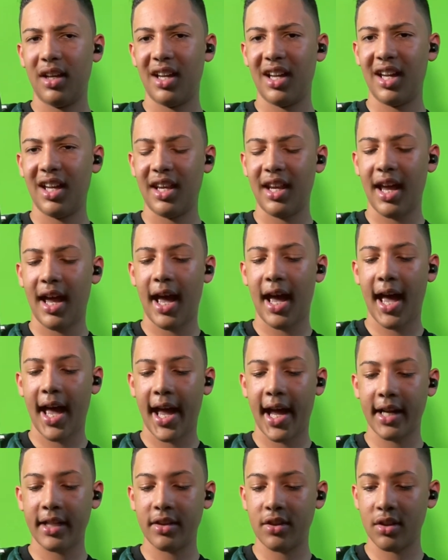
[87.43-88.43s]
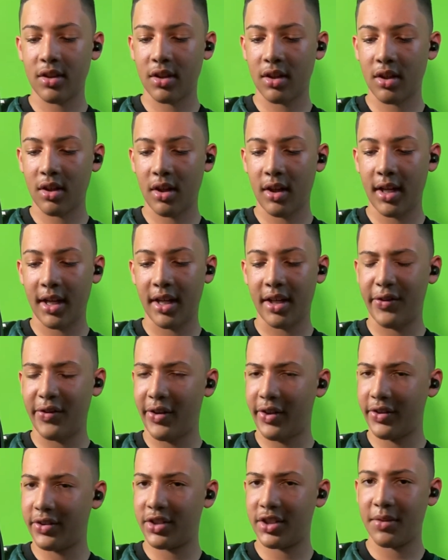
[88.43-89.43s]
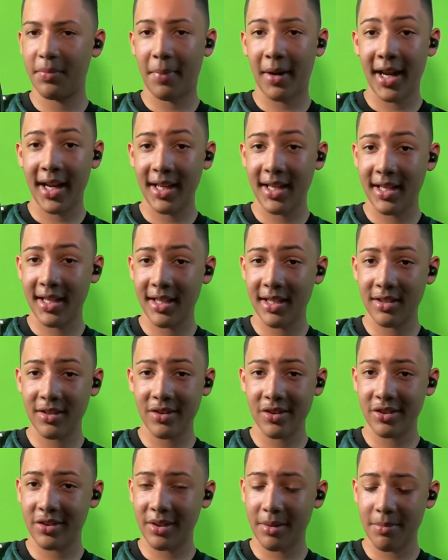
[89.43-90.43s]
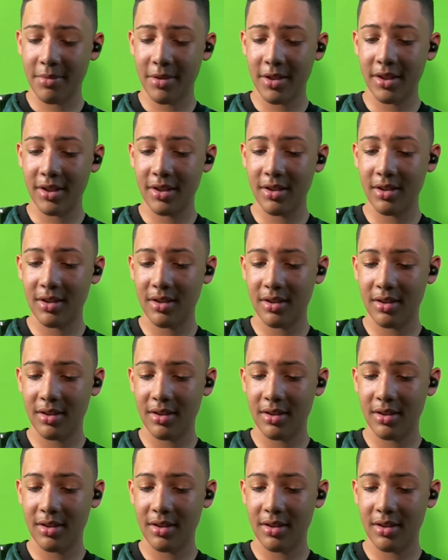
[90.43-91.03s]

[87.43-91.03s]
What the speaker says: an actor in Spy Kids or something.